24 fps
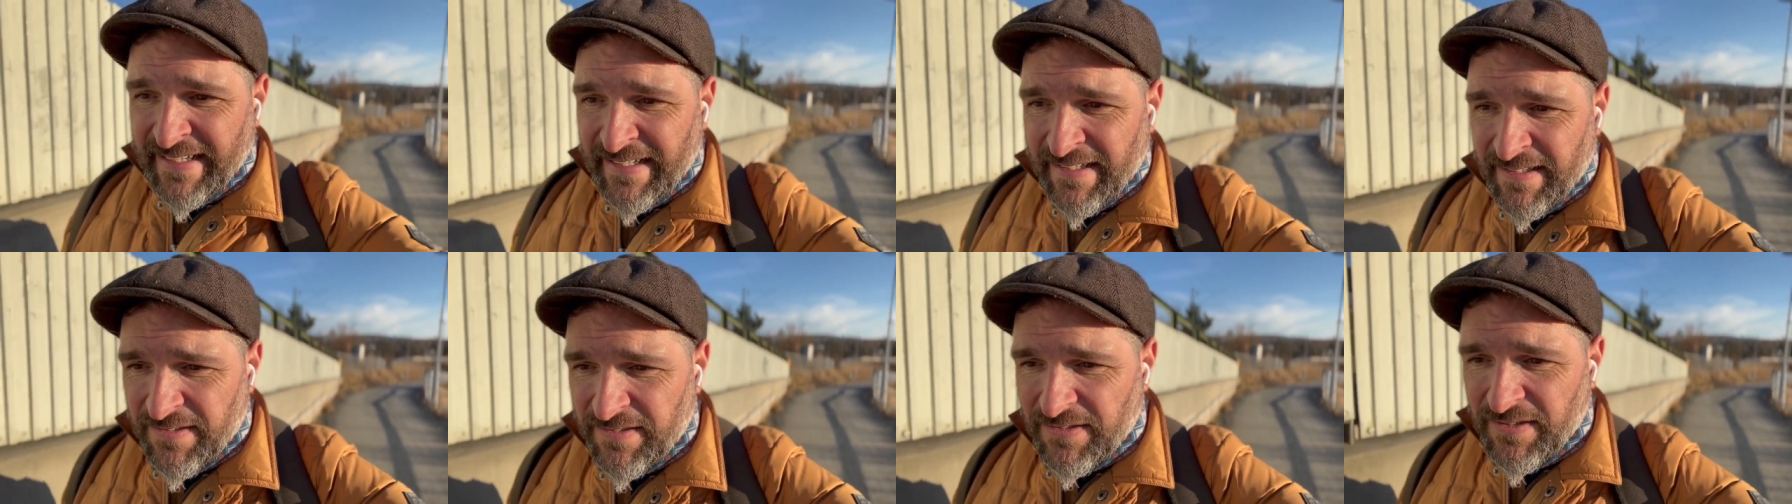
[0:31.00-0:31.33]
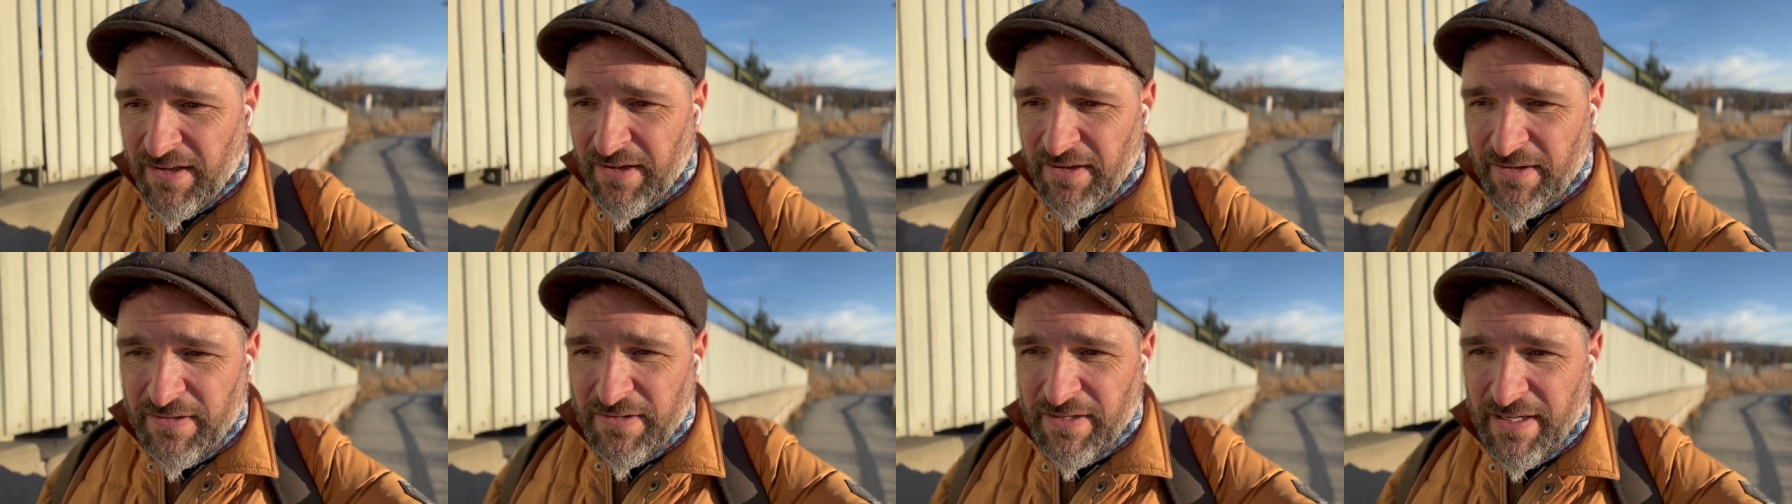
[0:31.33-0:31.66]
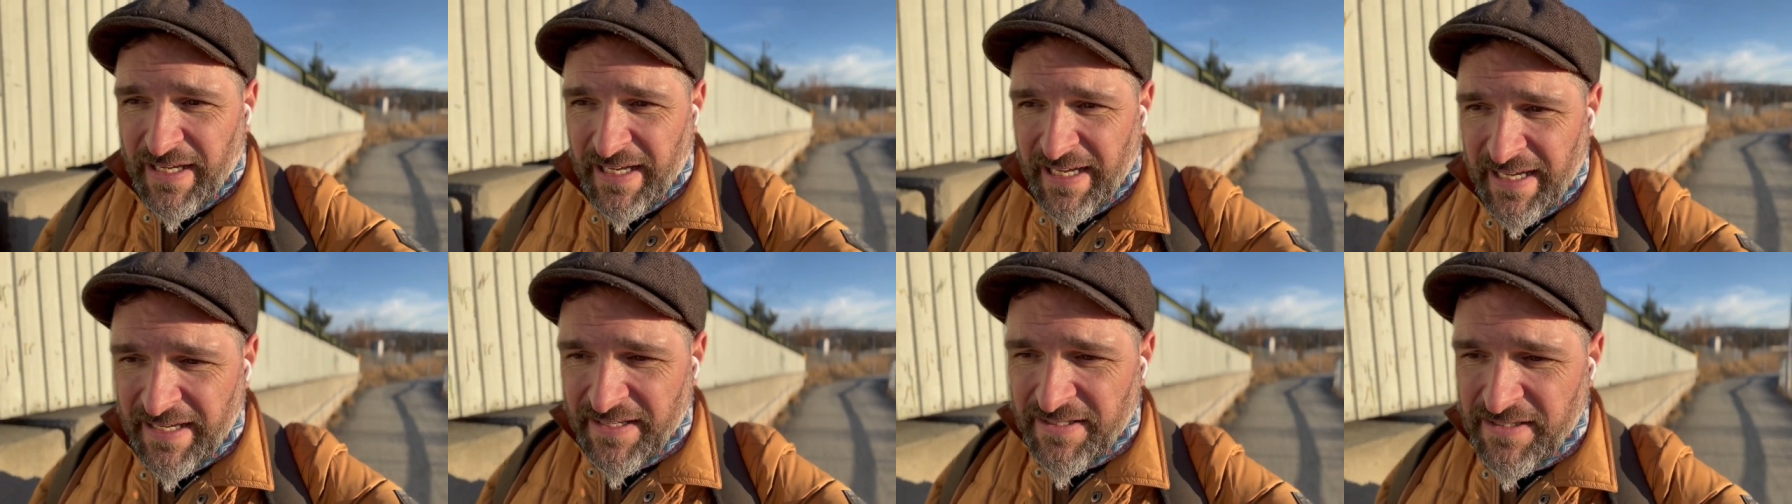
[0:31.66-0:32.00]
so
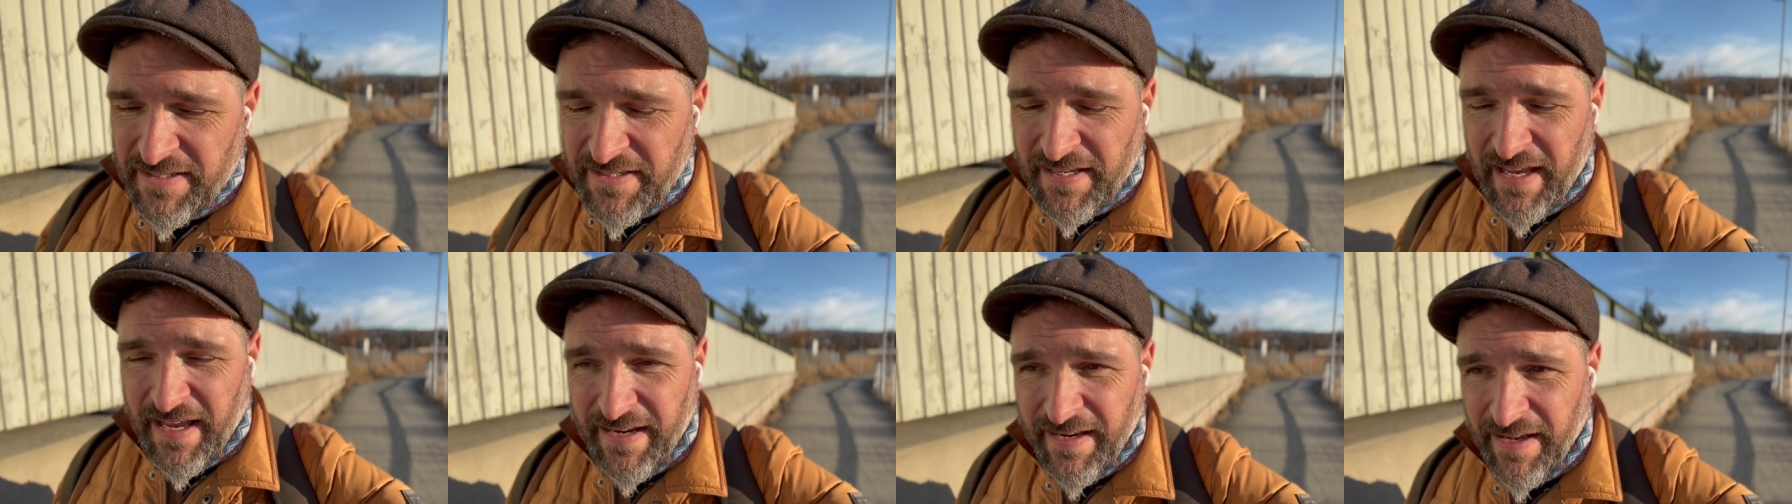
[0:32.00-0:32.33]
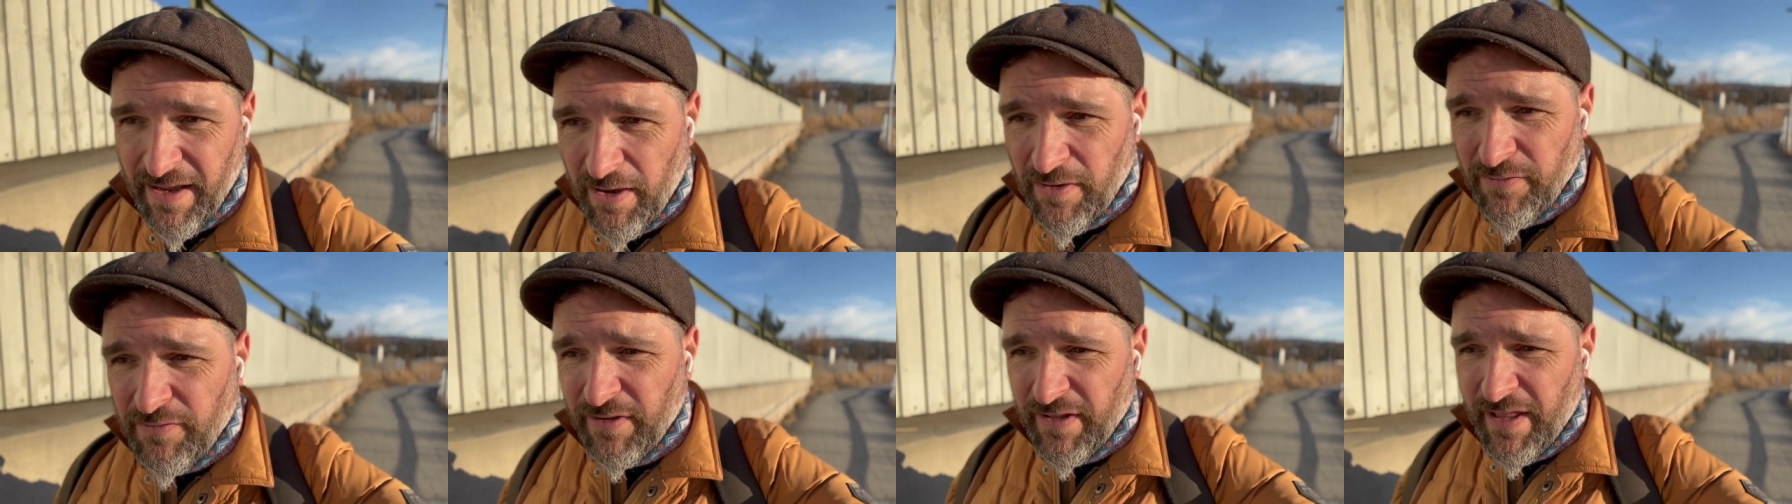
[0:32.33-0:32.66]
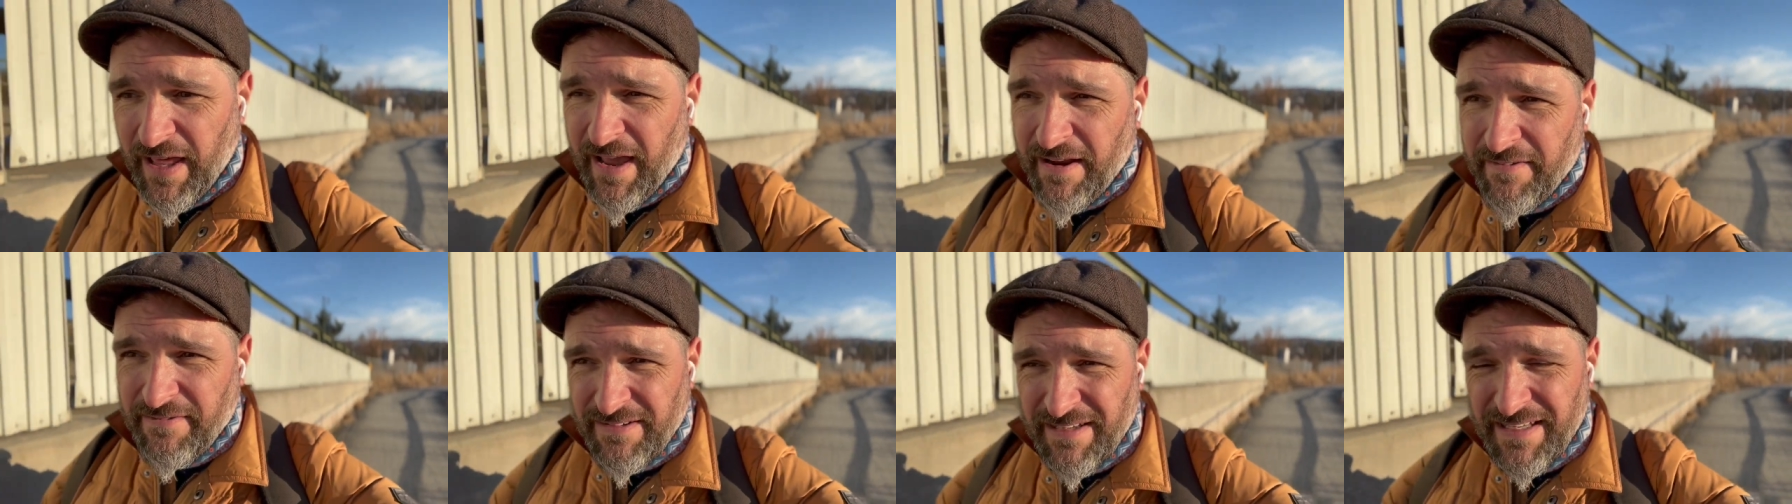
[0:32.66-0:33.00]
just heading over
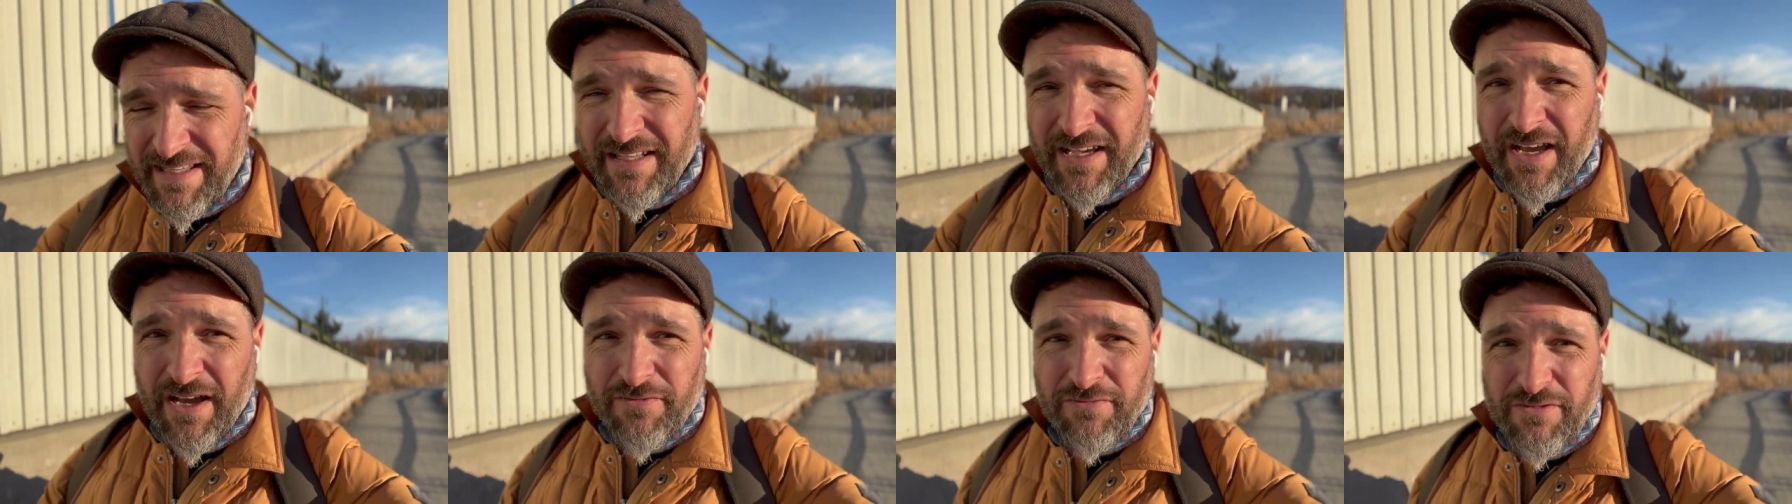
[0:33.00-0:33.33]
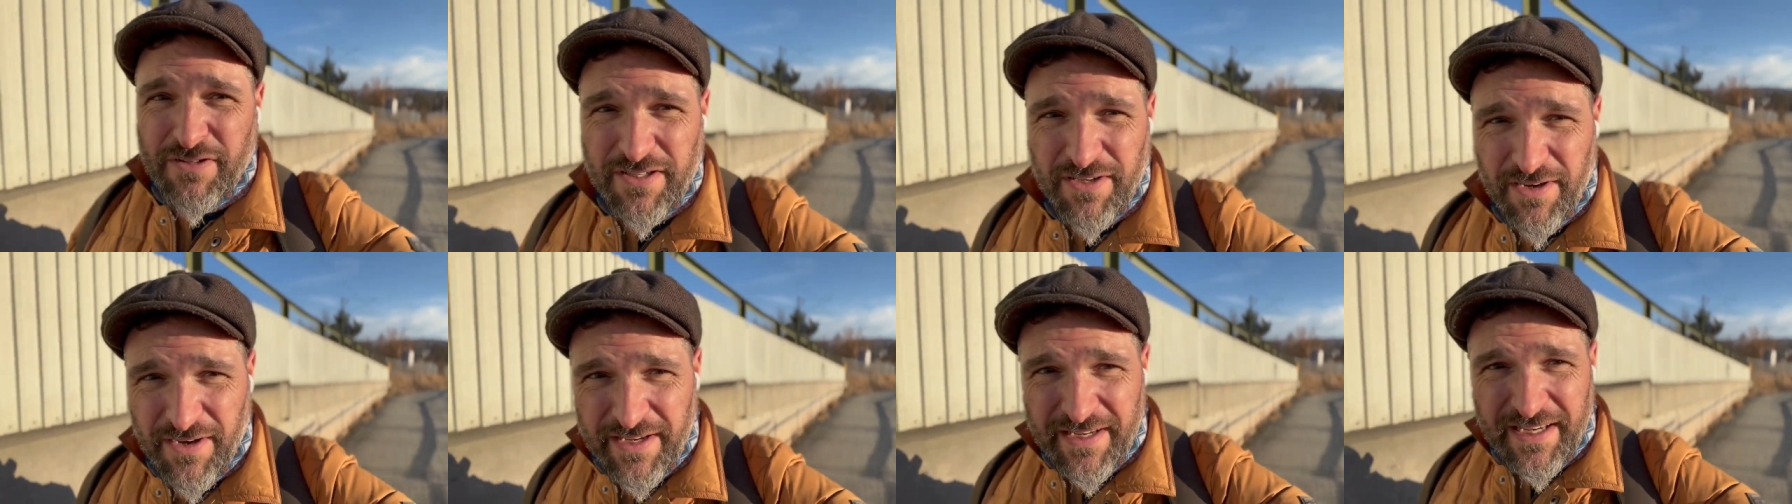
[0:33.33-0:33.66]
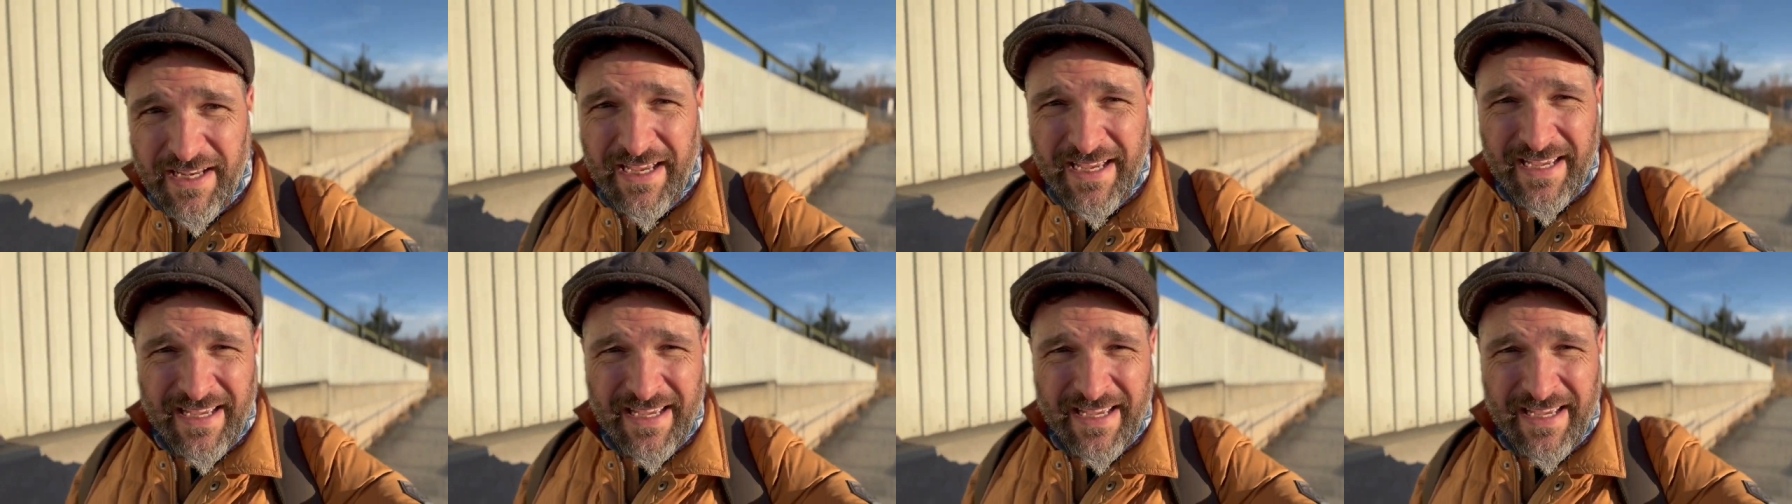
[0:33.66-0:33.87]
there. It's in the countryside.